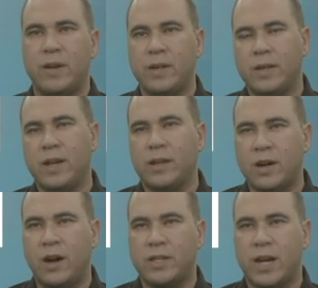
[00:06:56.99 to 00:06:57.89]
and get in
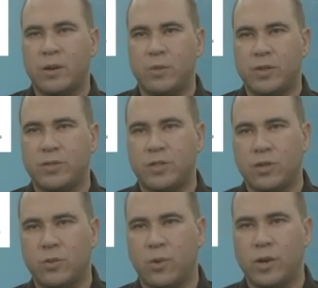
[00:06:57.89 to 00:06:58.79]
contact with their
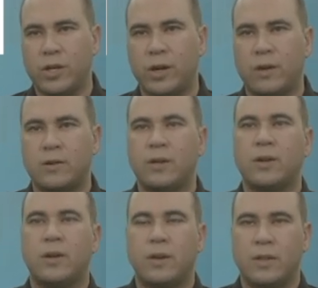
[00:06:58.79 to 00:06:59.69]
CERT coordinator.
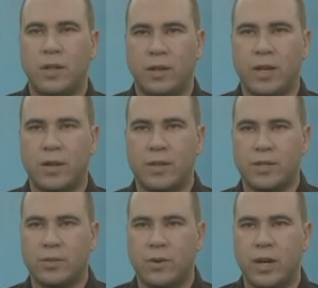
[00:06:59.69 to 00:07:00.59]
The link on the
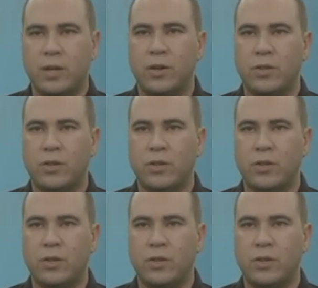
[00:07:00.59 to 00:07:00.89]
screen,